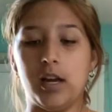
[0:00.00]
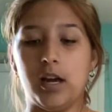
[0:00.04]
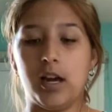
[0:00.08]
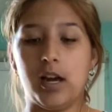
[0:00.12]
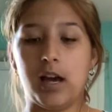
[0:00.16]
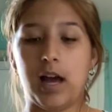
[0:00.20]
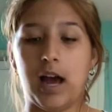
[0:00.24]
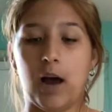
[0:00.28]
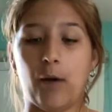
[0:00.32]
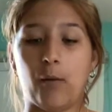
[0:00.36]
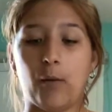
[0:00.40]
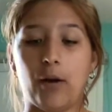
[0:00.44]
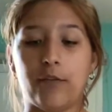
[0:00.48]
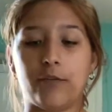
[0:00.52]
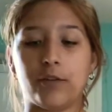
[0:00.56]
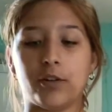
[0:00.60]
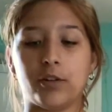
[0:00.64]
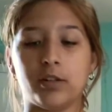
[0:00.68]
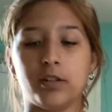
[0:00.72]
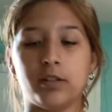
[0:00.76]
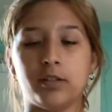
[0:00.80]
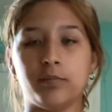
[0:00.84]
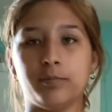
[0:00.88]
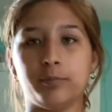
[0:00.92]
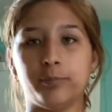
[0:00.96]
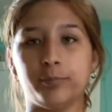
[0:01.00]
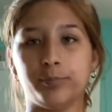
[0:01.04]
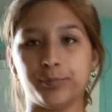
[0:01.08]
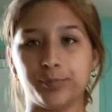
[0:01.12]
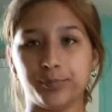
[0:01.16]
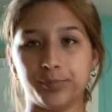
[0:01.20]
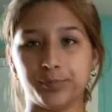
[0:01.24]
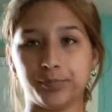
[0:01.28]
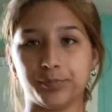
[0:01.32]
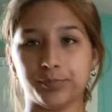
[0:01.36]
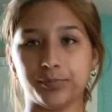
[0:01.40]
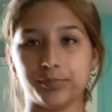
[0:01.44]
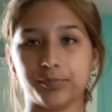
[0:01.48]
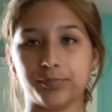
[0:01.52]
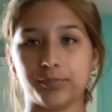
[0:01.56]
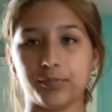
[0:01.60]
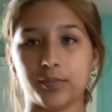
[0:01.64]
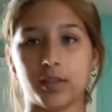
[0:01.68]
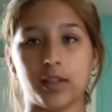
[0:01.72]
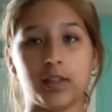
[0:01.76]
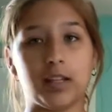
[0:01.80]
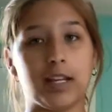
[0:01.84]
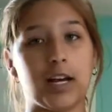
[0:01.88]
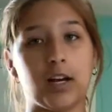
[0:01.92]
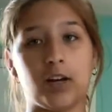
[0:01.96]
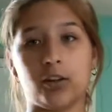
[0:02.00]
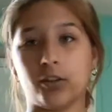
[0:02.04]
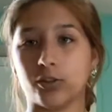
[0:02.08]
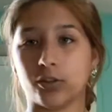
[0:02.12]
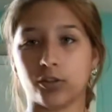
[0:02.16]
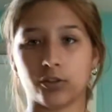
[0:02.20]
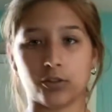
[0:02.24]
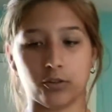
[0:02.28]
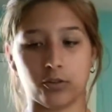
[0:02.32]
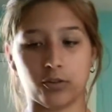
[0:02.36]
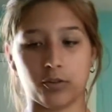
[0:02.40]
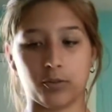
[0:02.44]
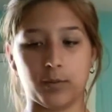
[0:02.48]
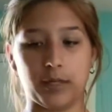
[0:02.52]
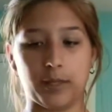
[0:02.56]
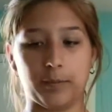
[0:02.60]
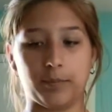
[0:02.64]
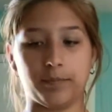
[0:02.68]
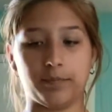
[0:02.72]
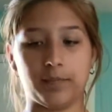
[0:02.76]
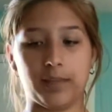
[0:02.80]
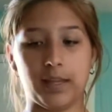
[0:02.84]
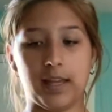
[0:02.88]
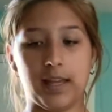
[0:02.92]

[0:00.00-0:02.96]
However, not all turtles swim,